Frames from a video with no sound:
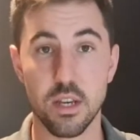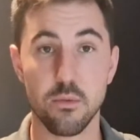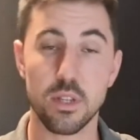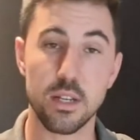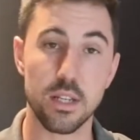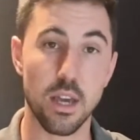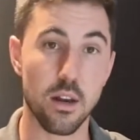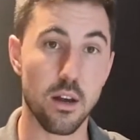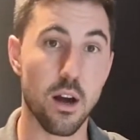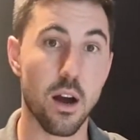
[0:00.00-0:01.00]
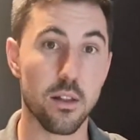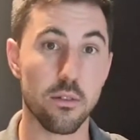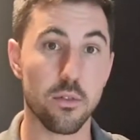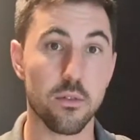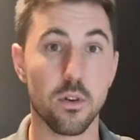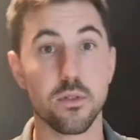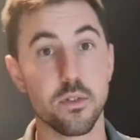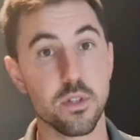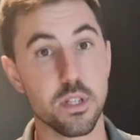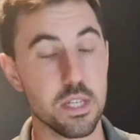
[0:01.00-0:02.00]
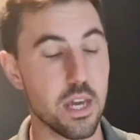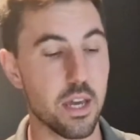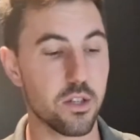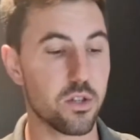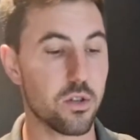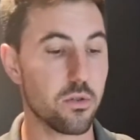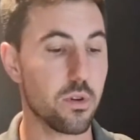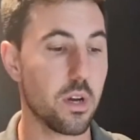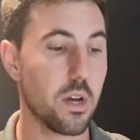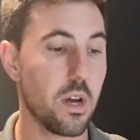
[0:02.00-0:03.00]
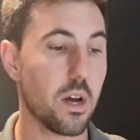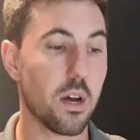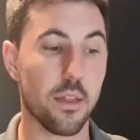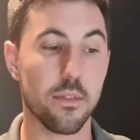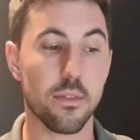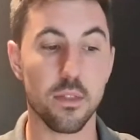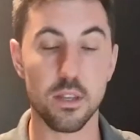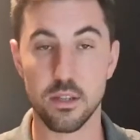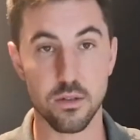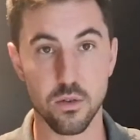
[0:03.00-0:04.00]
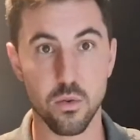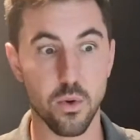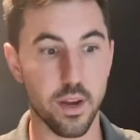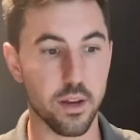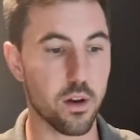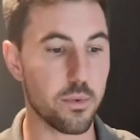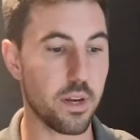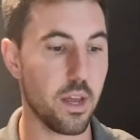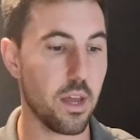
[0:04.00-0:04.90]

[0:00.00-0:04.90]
We tend to get a higher level of those versus the Th2, and this is quite common.